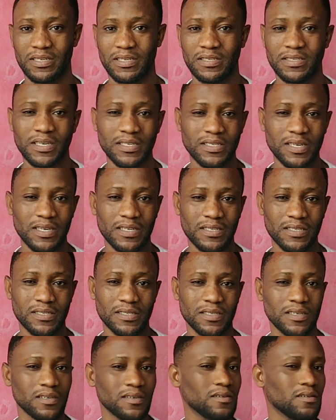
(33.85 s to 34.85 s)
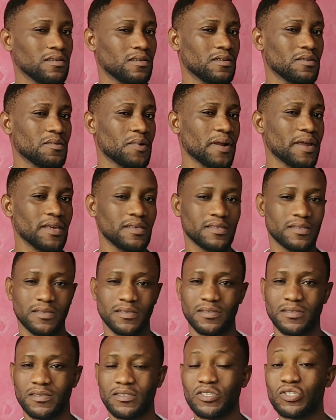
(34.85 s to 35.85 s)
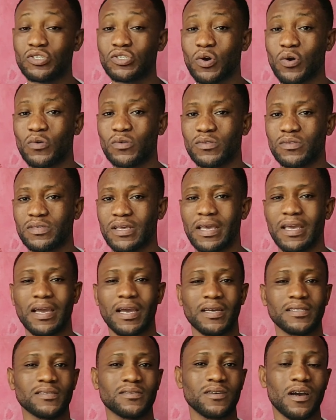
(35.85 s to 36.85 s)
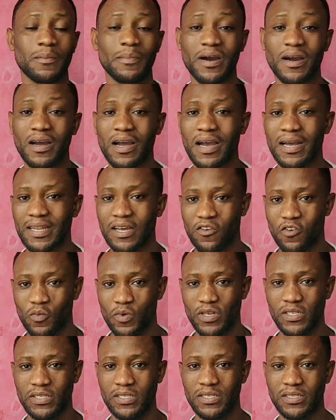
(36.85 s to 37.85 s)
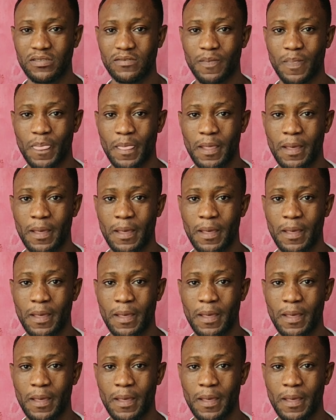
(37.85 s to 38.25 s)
such as grains, salt, and cattle, among other commodities.